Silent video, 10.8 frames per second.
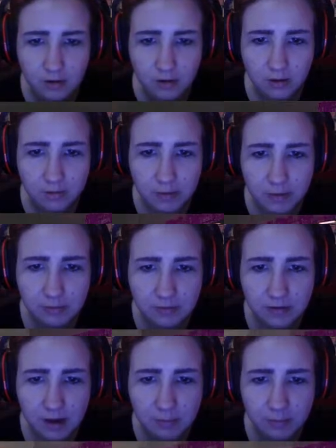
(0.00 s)
This map is
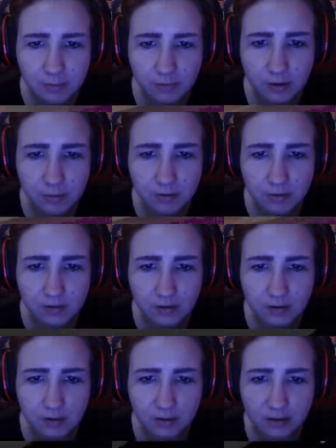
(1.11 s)
not really
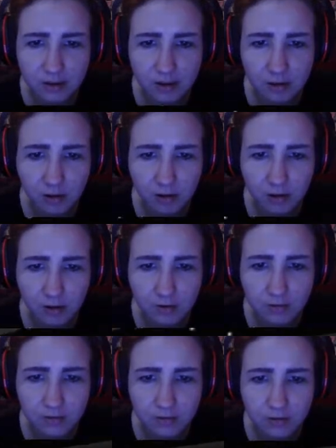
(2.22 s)
particularly that hard.
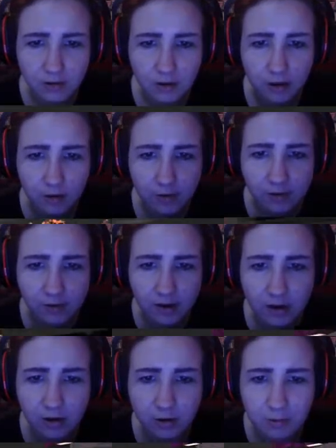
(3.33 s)
Of course, it's not
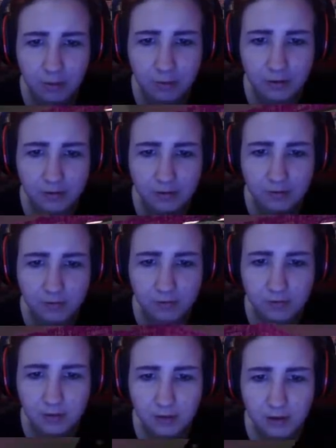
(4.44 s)
hard to me because
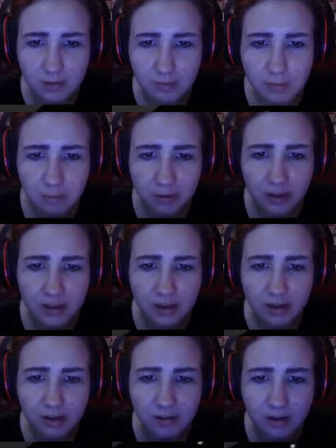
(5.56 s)
I've been playing it
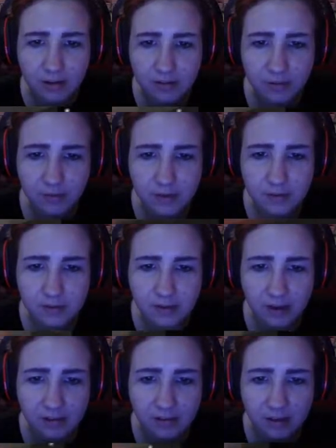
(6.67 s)
extensively, just
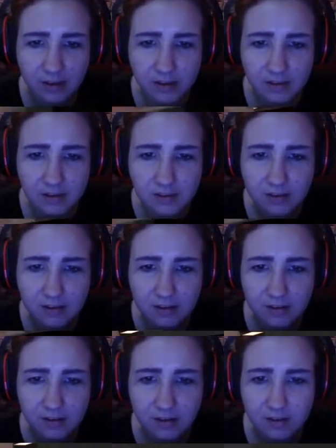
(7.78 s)
testing it.
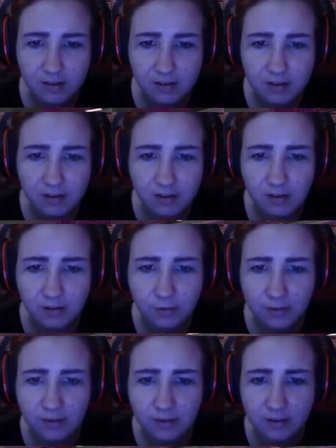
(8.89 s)
And
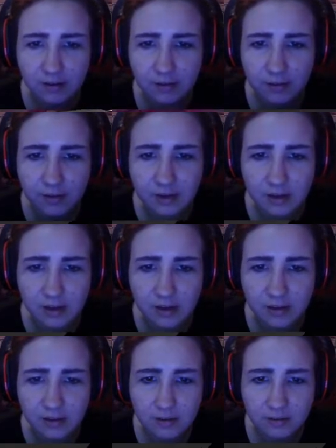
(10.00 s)
unfortunately, I've really not gotten
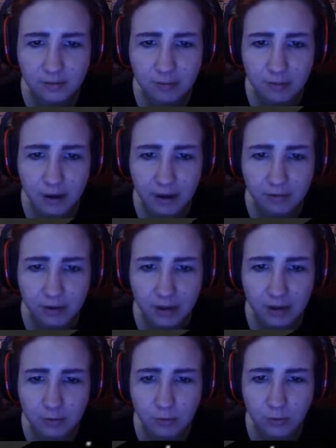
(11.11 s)
a of feedback when it
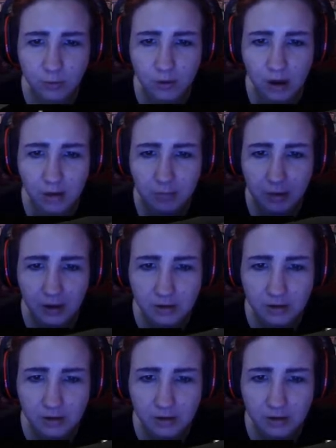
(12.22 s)
came to combat.